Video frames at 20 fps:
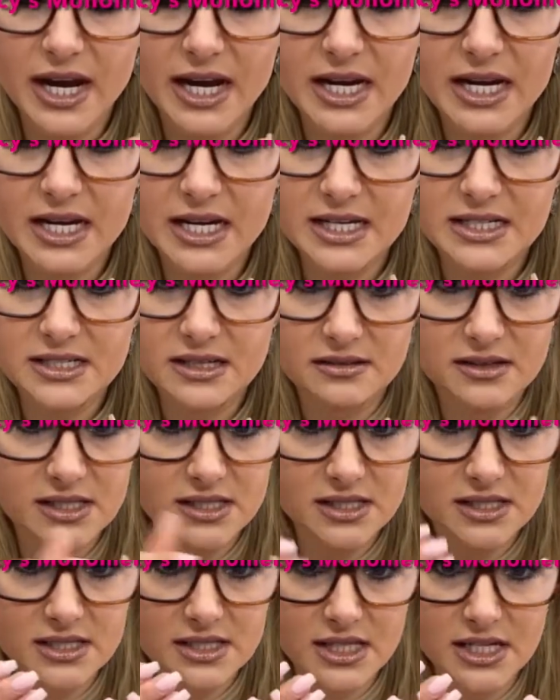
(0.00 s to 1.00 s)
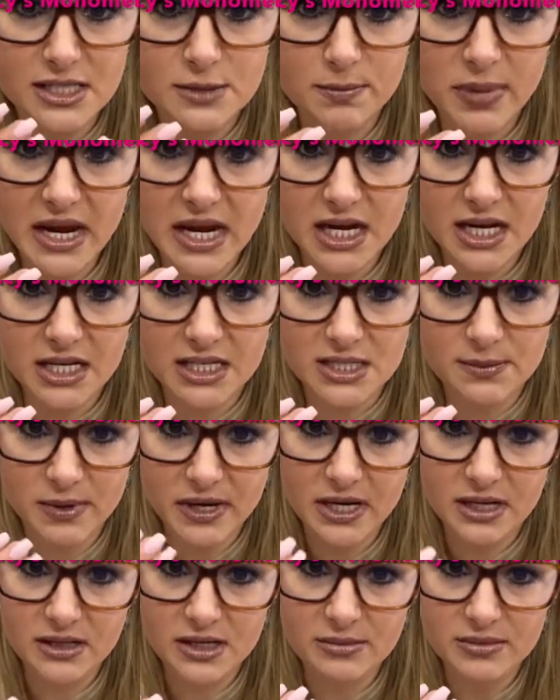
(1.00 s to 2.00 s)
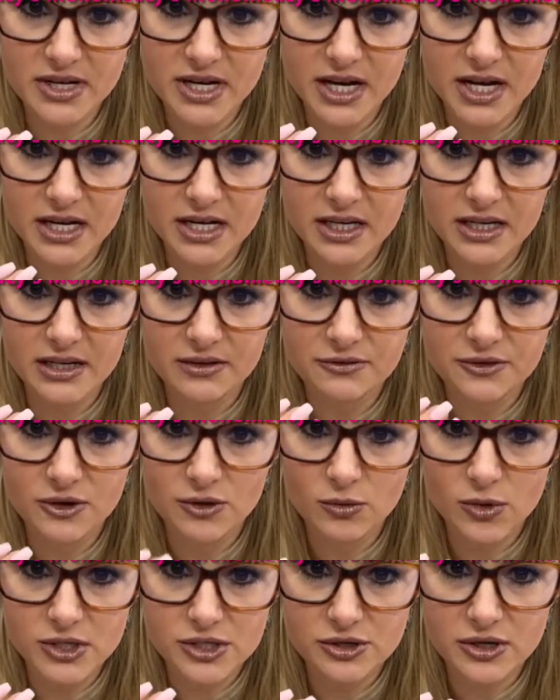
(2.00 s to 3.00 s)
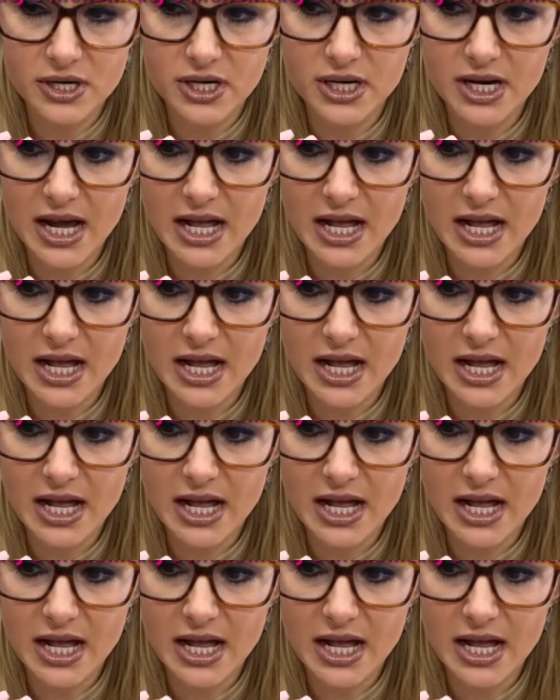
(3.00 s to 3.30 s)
and this pink is Pink Lemonade, if you're wondering.